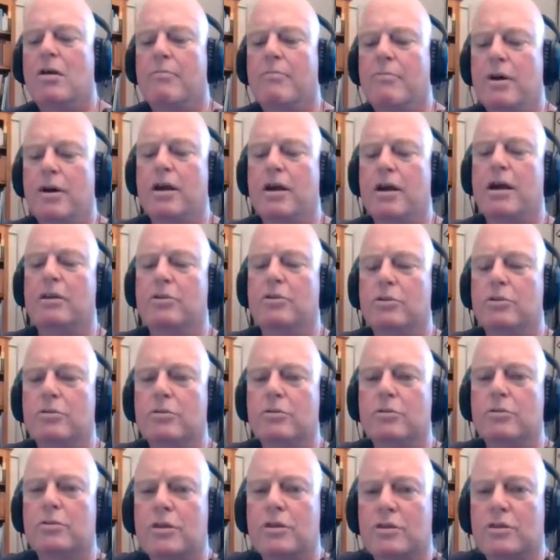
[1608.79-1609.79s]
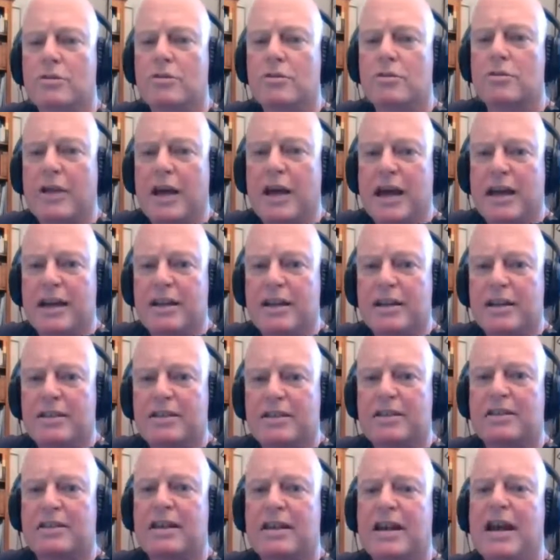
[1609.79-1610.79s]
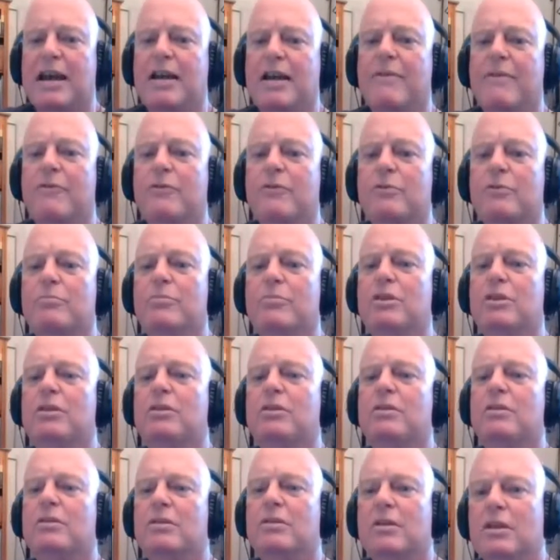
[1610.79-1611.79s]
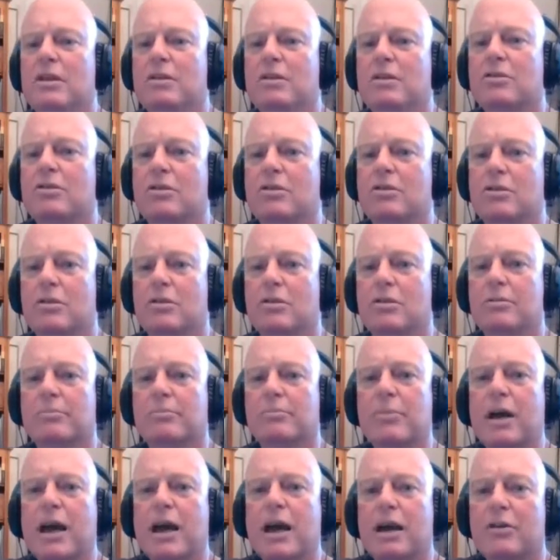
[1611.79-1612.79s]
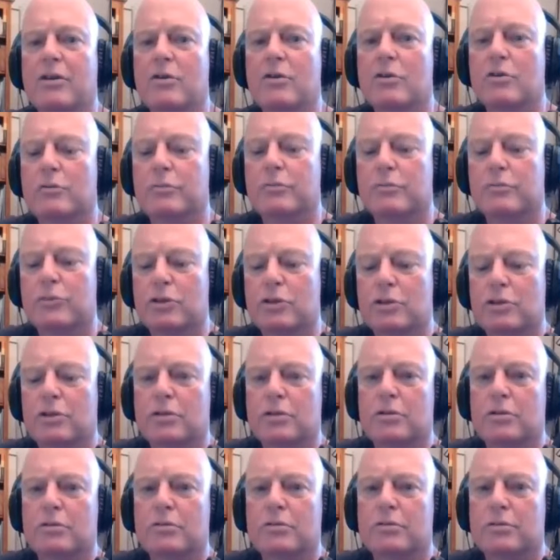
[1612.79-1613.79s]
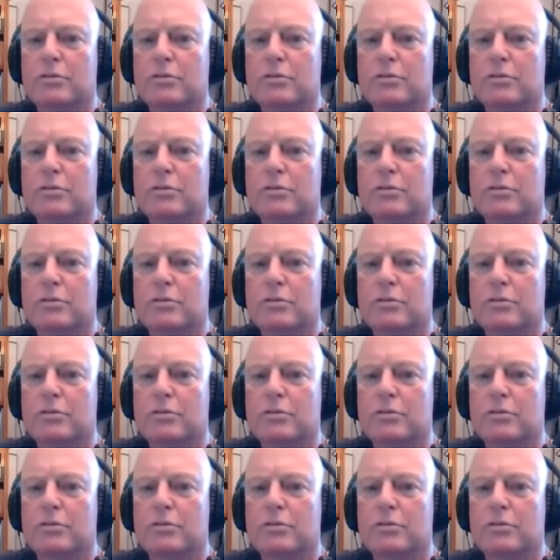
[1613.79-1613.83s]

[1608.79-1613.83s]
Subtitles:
But I do know that it's time for me to come back home to you.